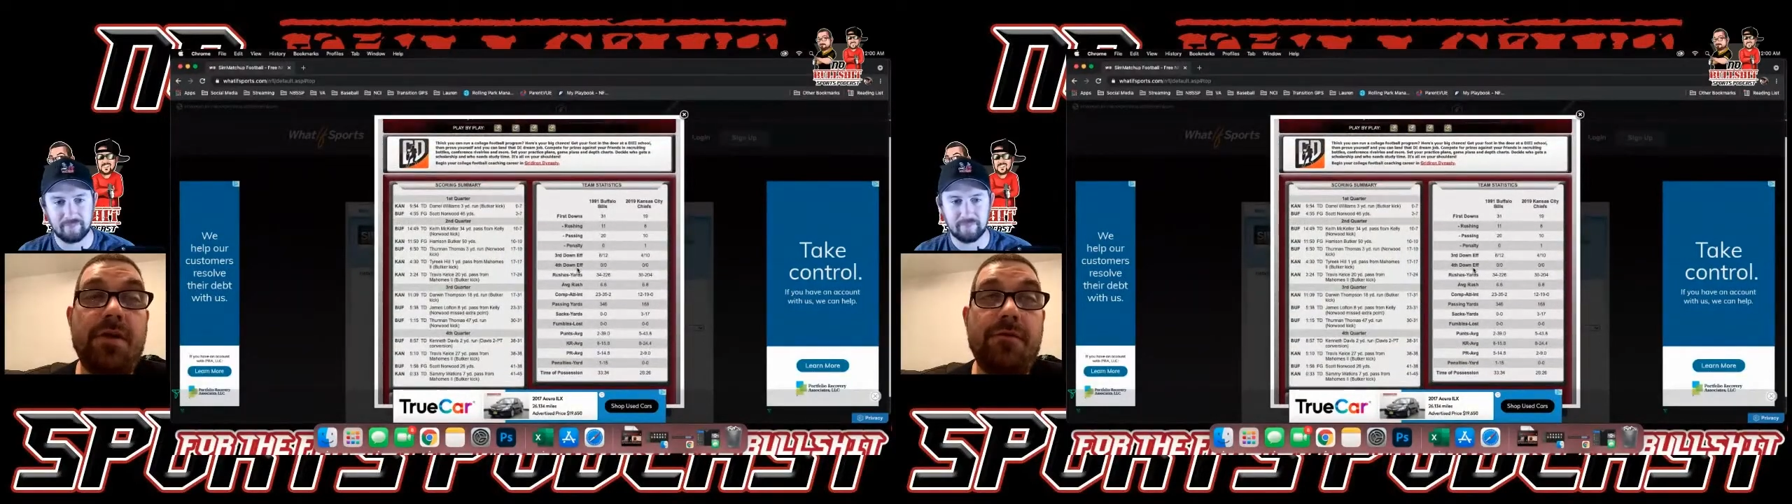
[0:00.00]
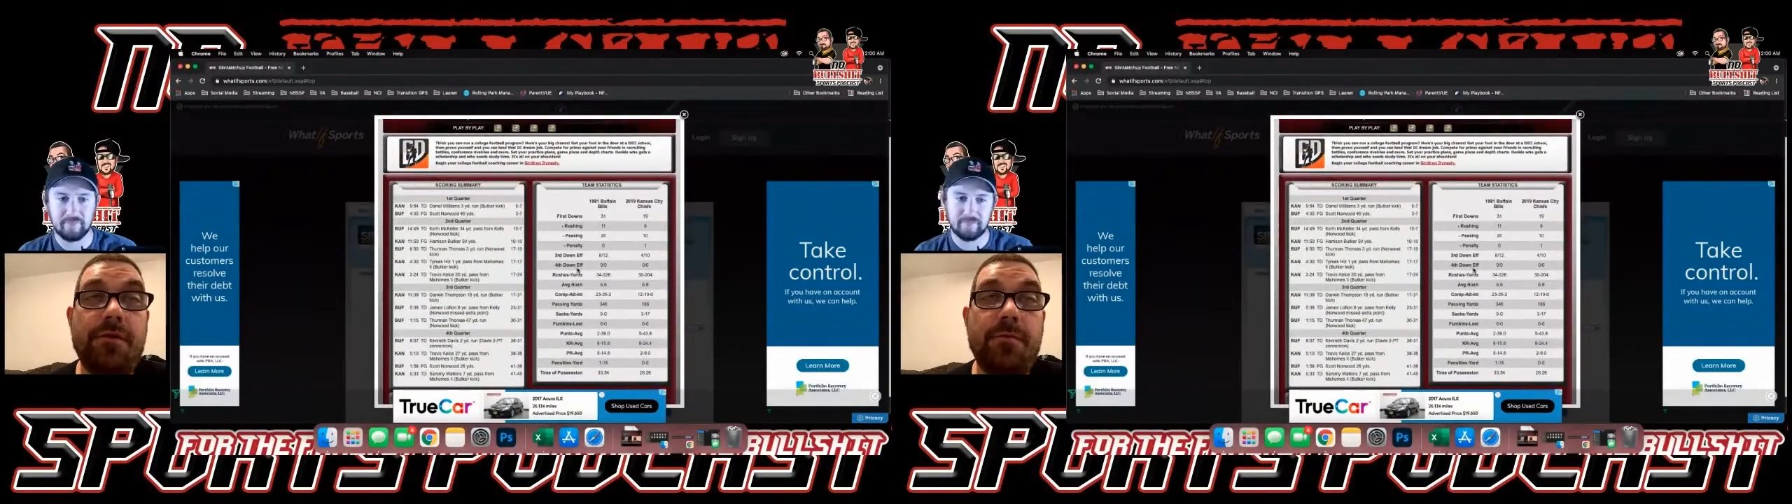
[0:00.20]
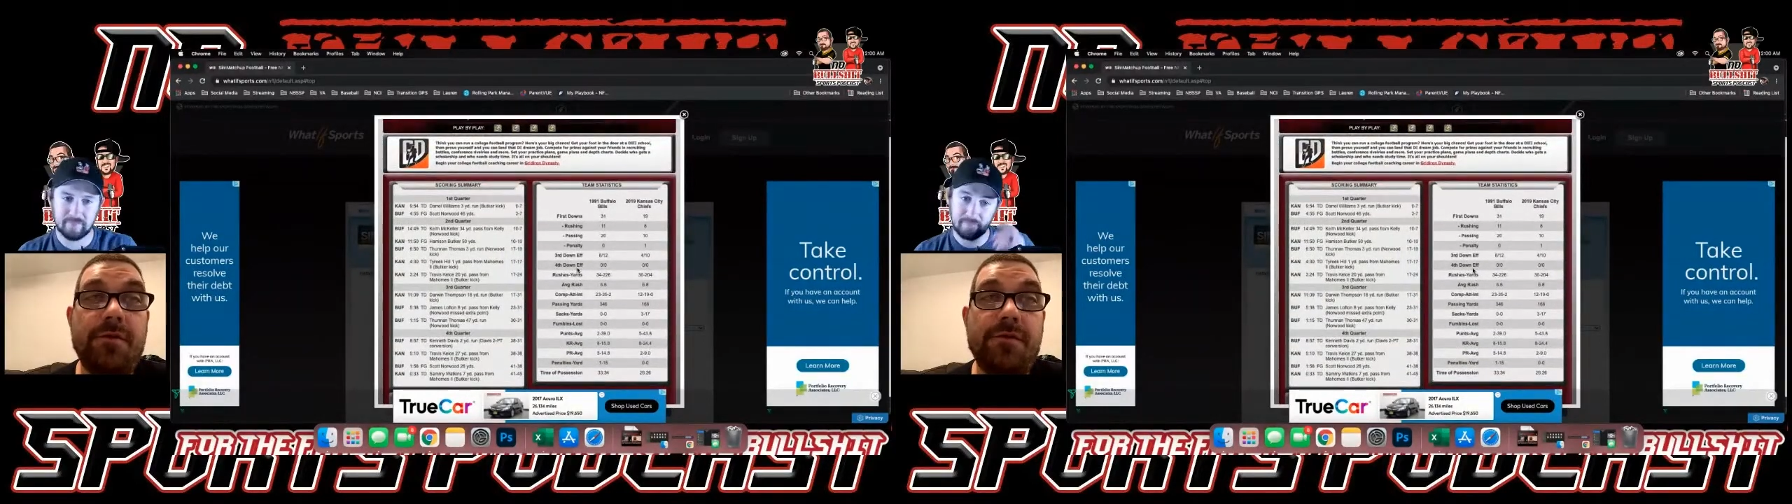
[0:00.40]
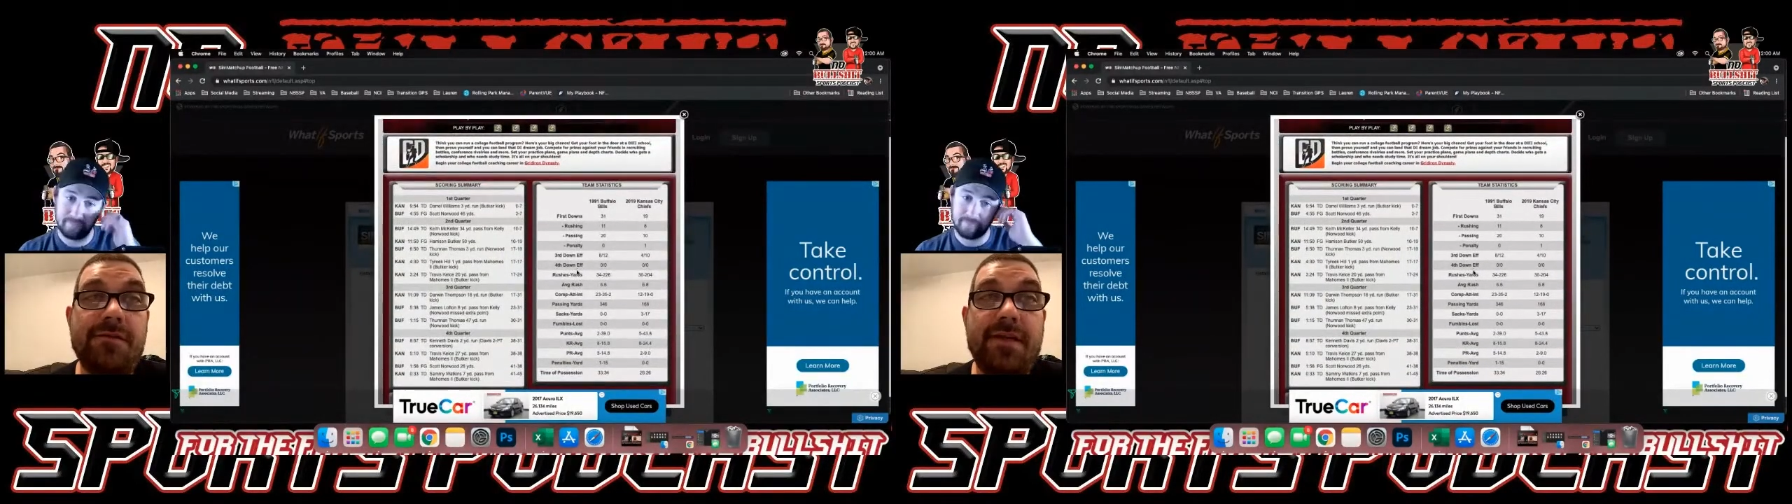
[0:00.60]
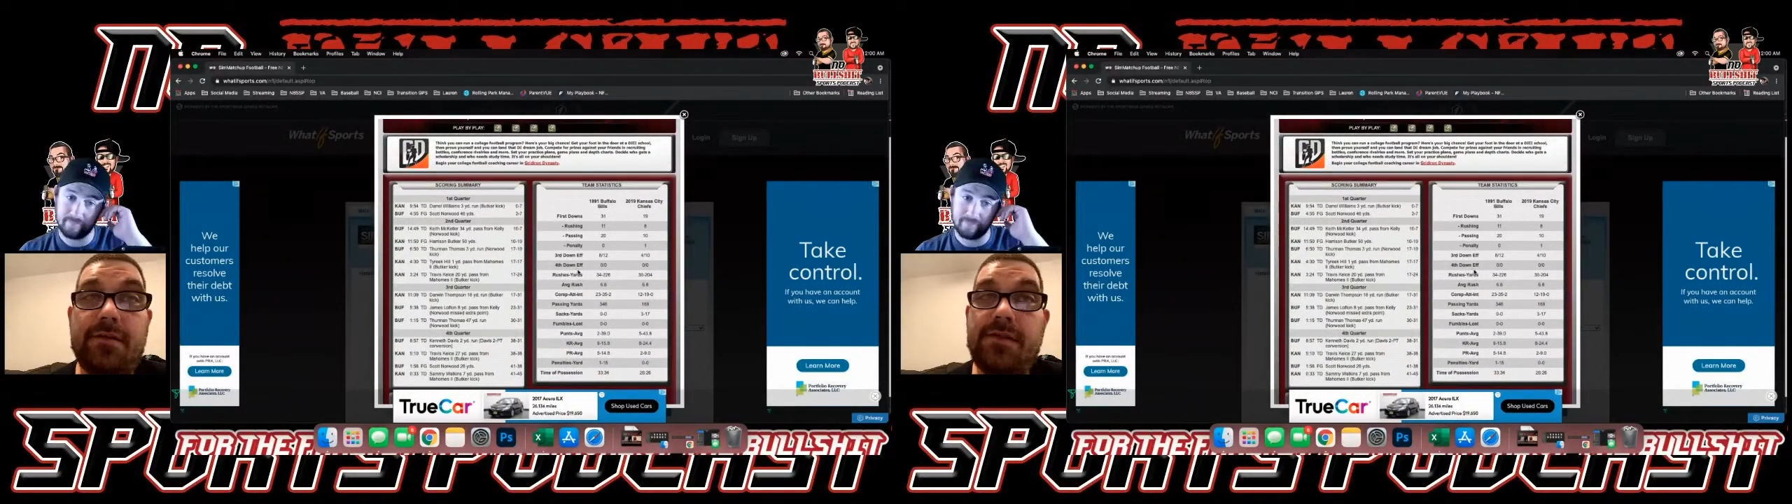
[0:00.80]
Buffalo
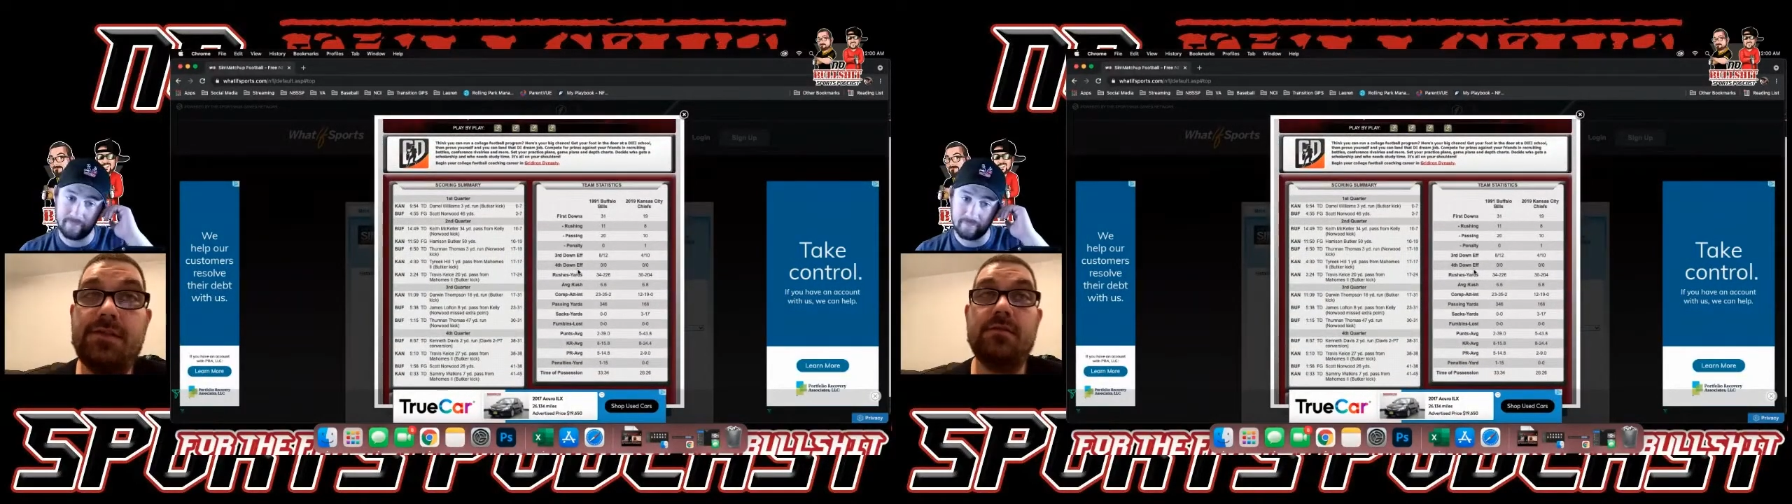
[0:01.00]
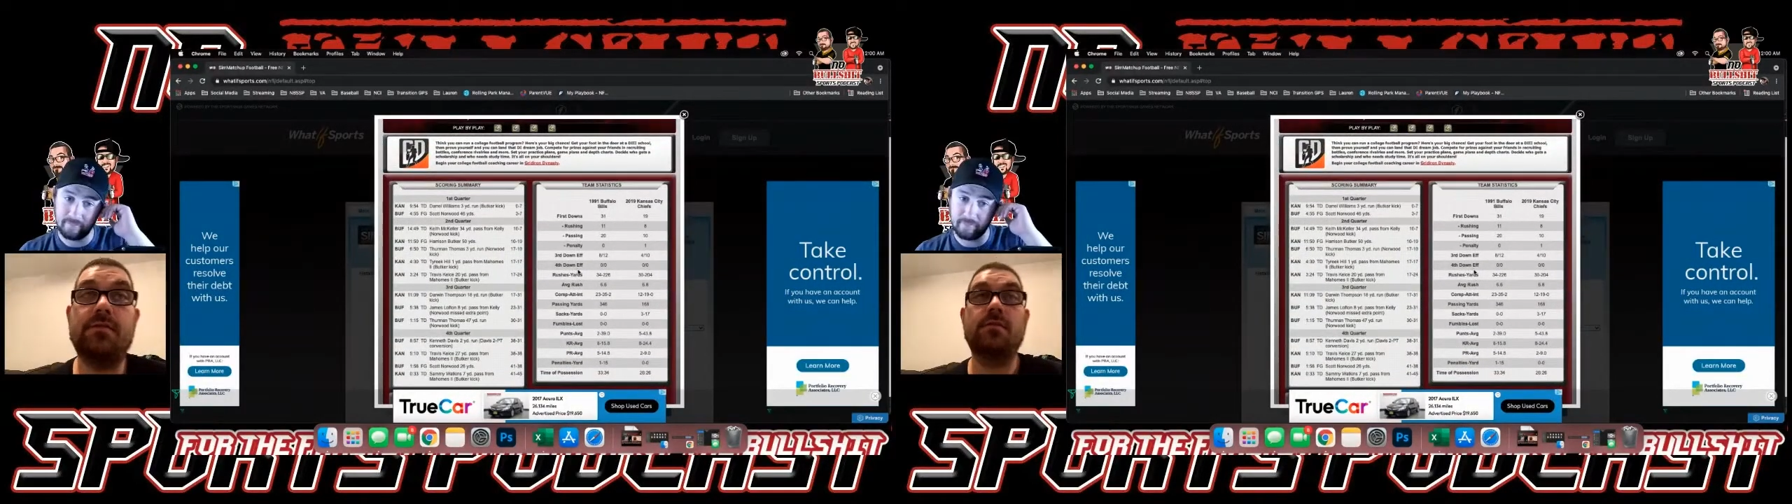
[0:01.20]
Bills fans?